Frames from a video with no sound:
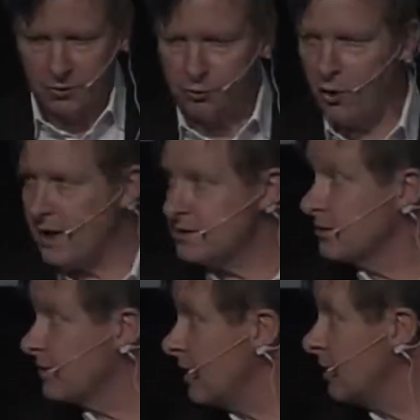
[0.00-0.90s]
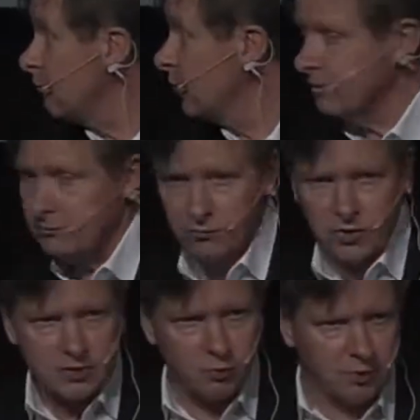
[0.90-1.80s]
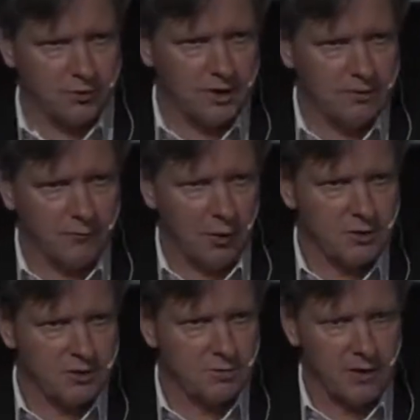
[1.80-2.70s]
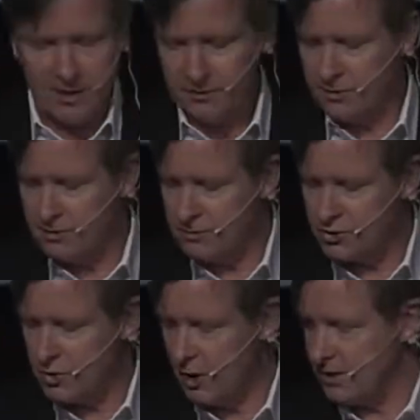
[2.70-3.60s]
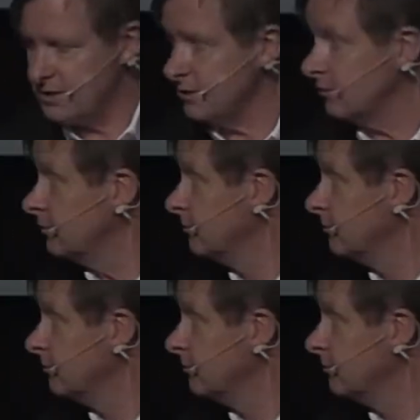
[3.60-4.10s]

products are there, but just want to focus about the trial itself.